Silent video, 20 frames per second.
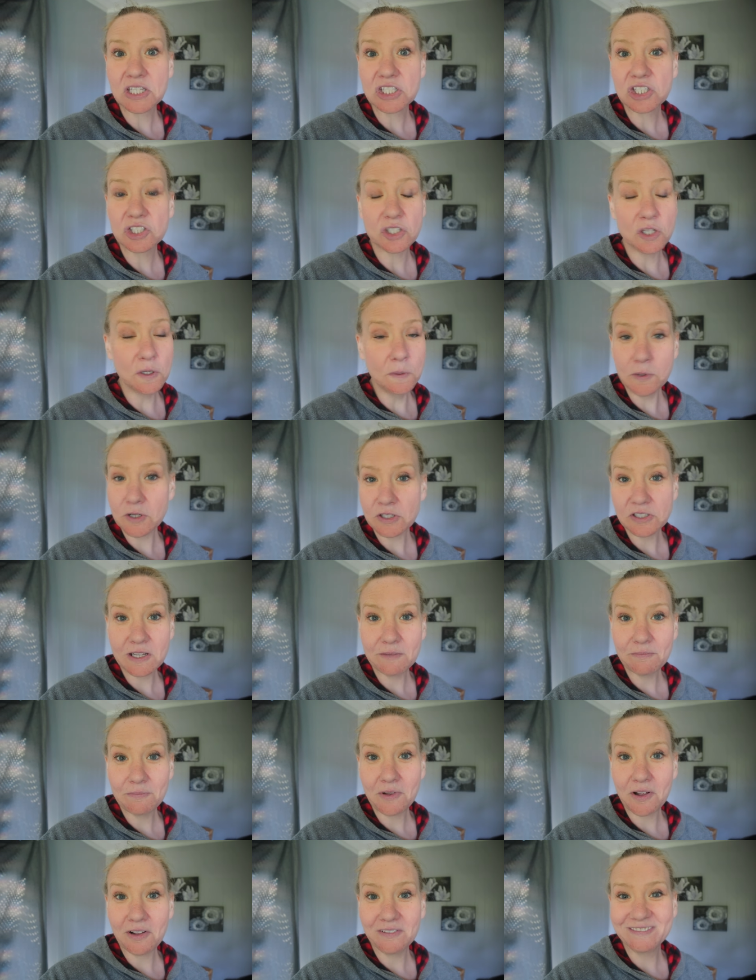Super
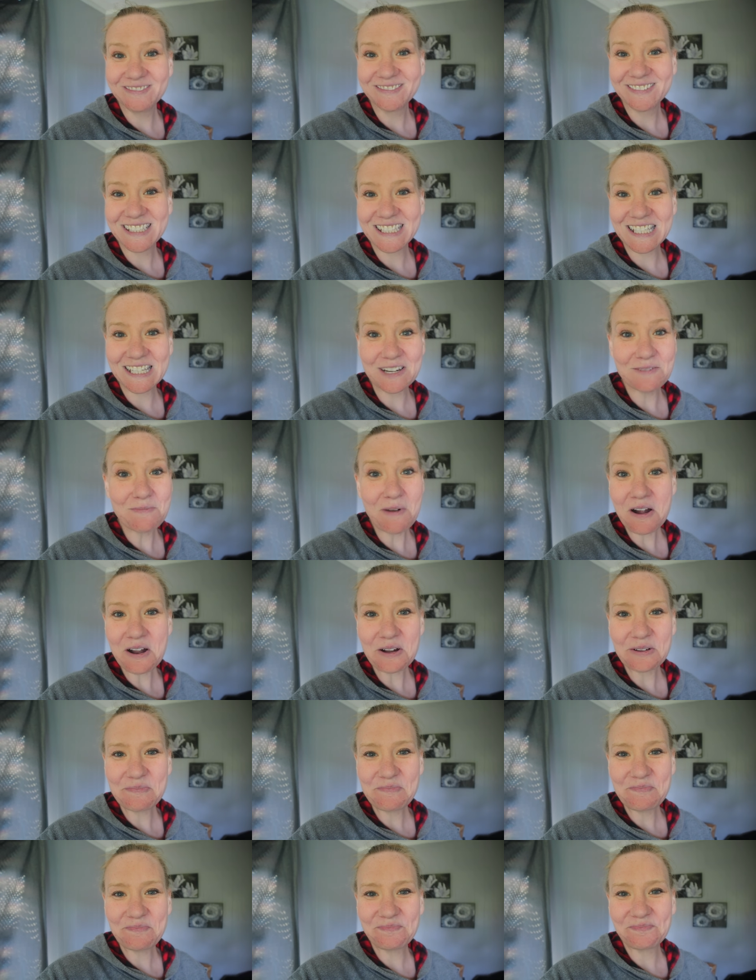simple. See you
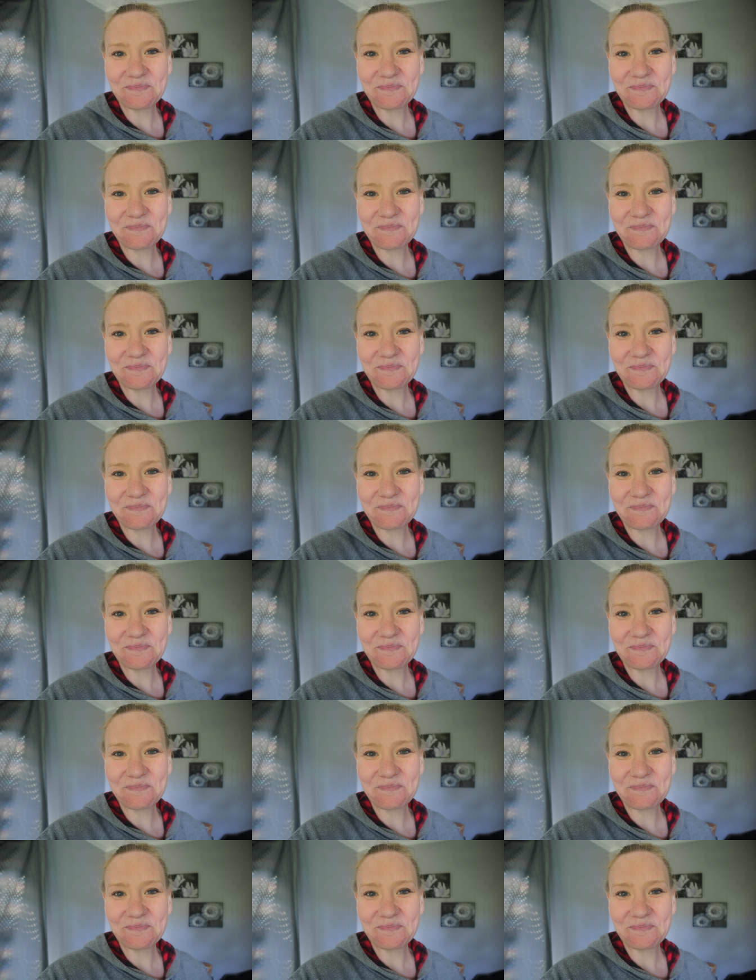tomorrow.